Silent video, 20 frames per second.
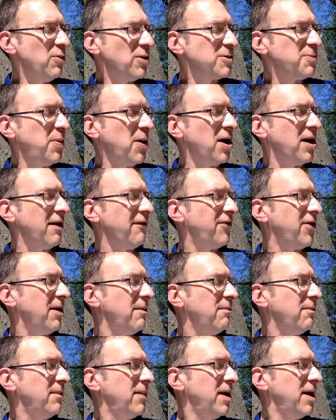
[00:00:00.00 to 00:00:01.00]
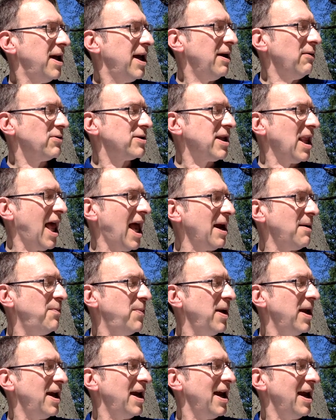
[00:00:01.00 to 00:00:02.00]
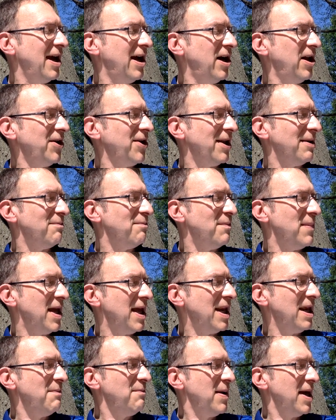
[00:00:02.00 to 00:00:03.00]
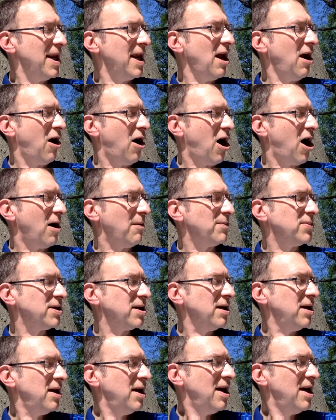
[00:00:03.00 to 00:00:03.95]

was part of them. It was like being held in many, many arms.